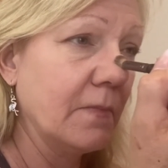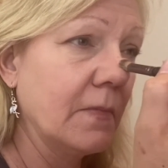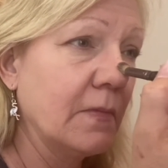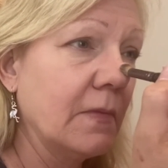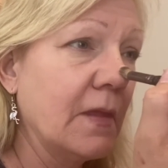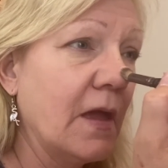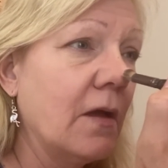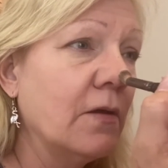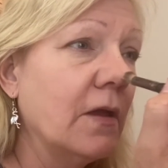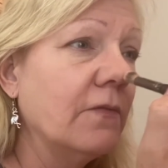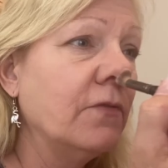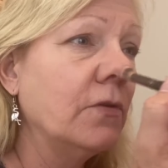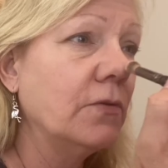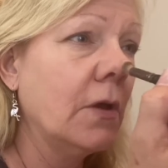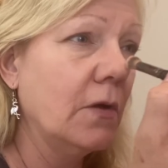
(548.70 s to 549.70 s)
Now,
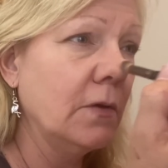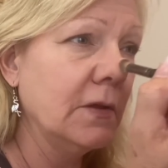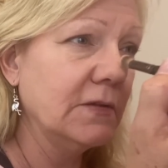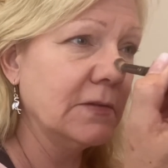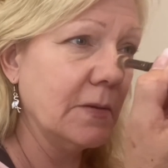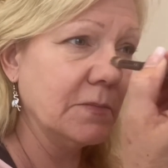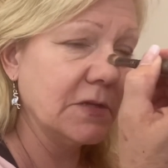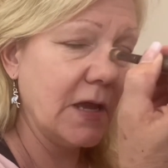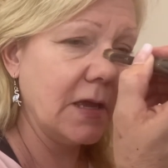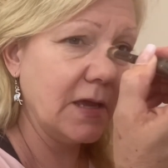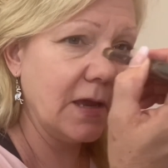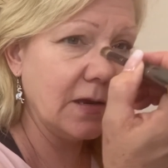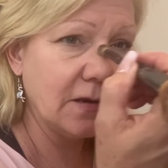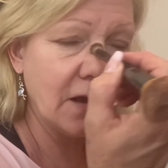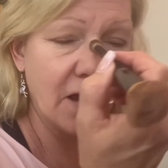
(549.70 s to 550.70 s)
if you notice, I'm
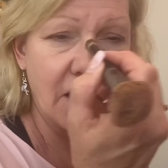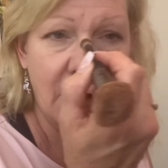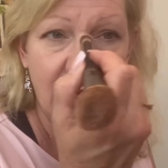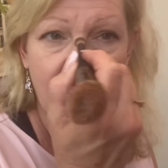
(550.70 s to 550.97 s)
taking